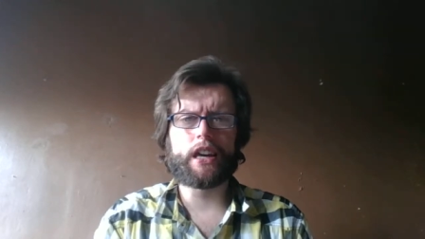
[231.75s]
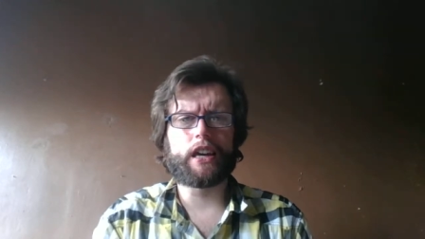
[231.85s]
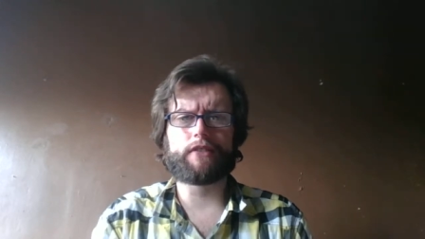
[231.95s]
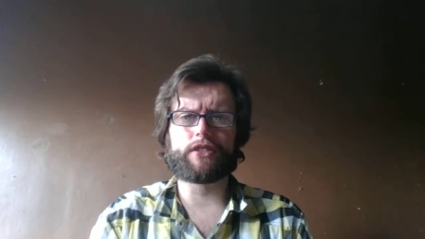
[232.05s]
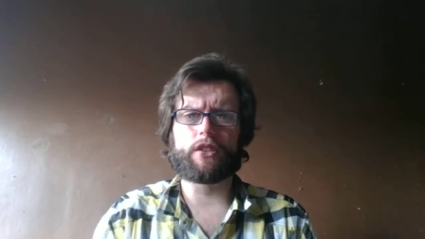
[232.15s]

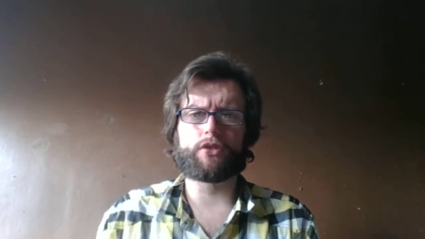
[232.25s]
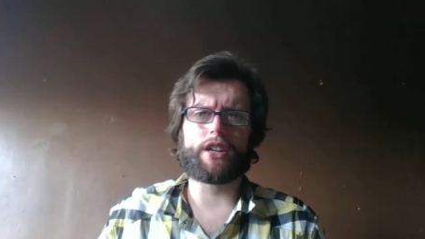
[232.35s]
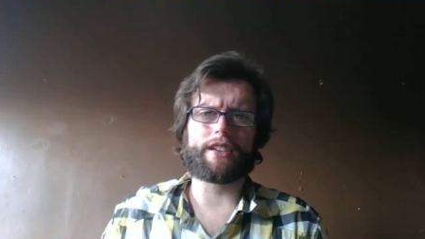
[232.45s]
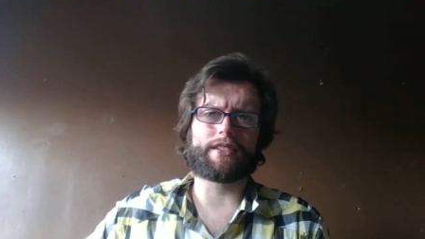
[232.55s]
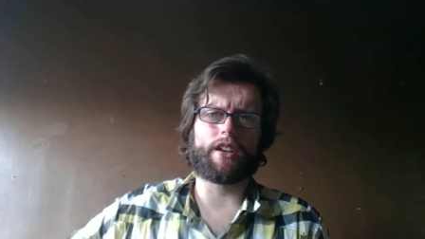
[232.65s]
even though
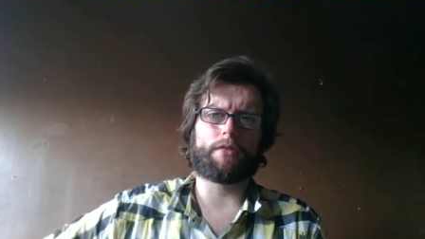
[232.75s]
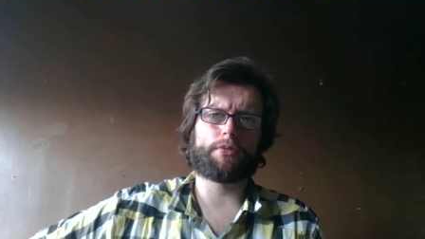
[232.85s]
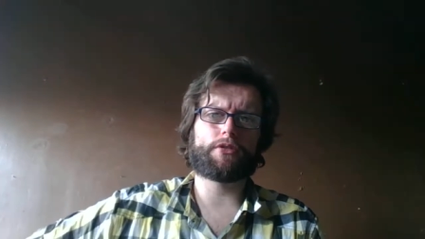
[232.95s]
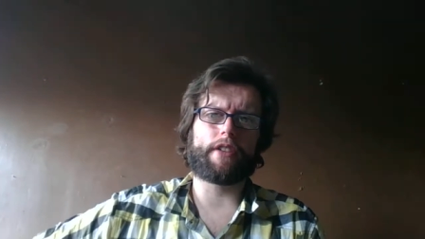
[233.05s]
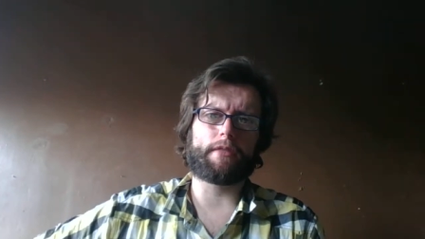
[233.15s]
she hasn't got a
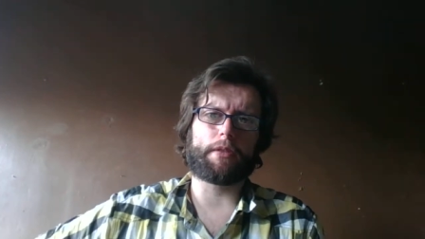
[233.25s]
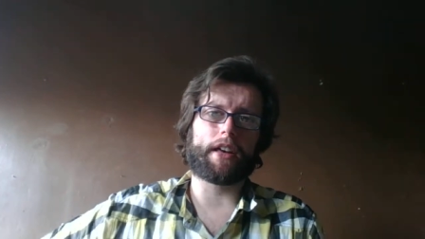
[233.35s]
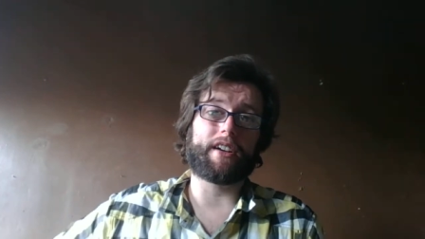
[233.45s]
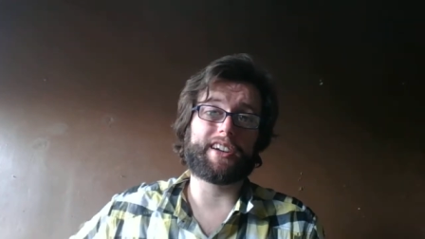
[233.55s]
Blu-ray player.